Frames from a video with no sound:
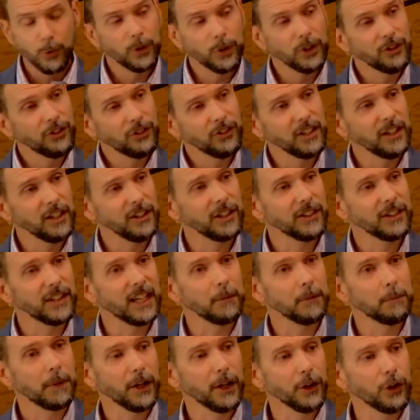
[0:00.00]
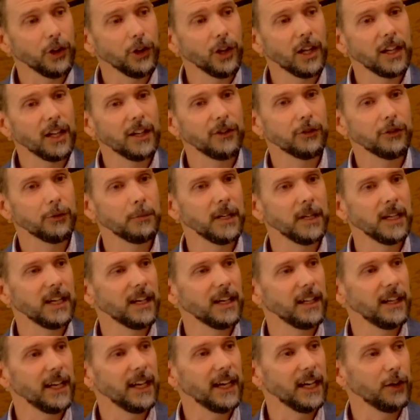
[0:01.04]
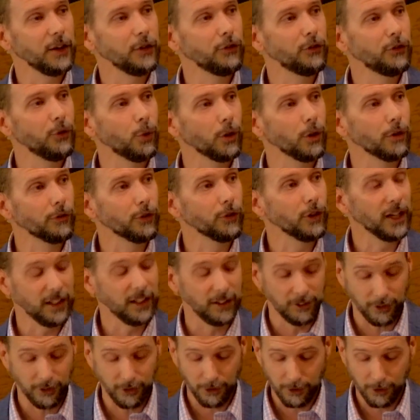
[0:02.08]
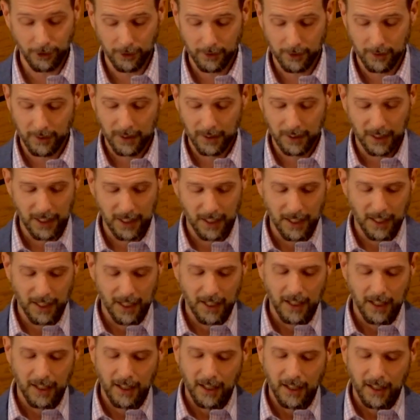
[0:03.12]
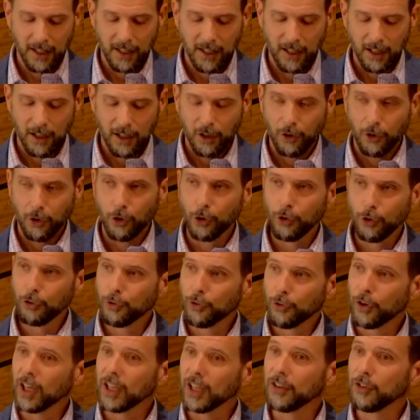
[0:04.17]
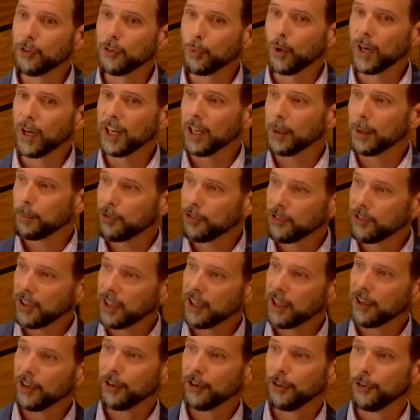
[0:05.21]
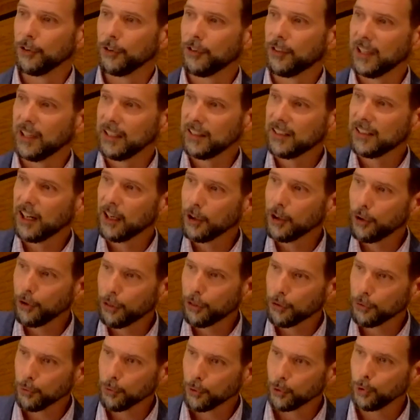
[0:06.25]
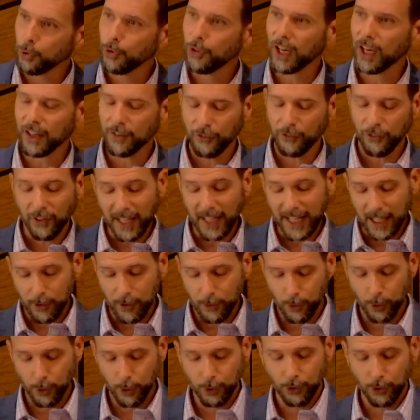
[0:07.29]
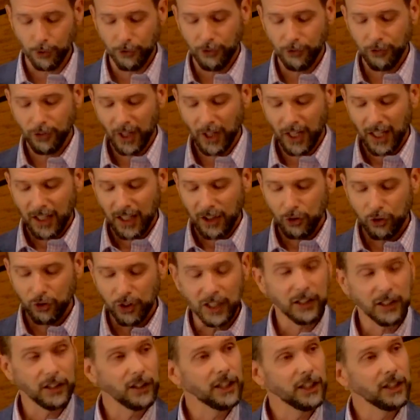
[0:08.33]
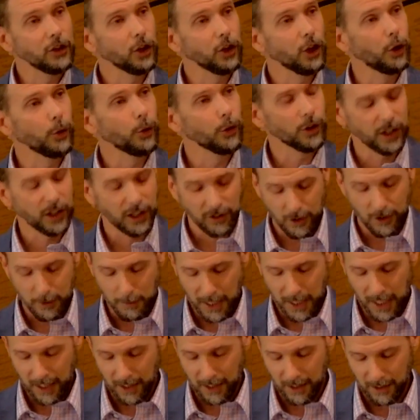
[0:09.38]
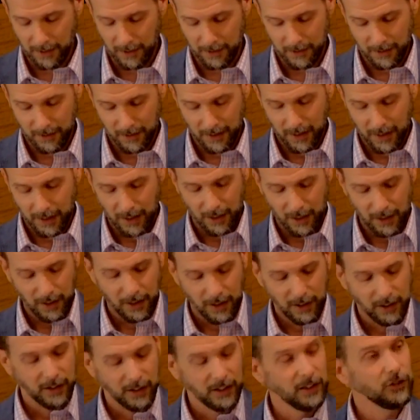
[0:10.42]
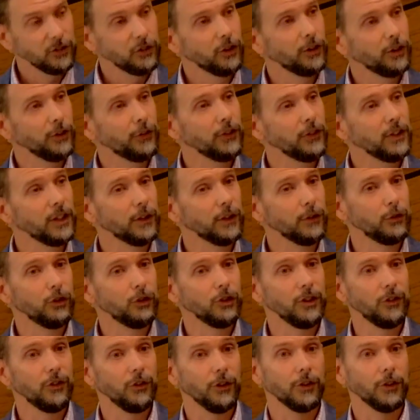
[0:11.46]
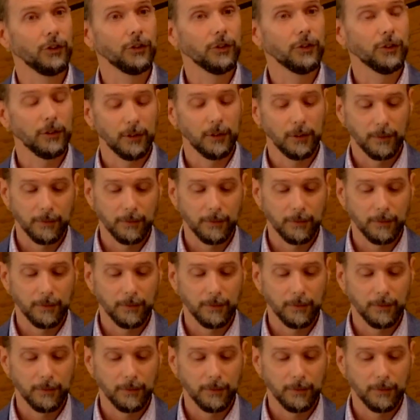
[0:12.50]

we see that that paralyzed man had four friends. Those friends went upstairs. They dug through that flat roof, gently lowering the man to the feet of Jesus.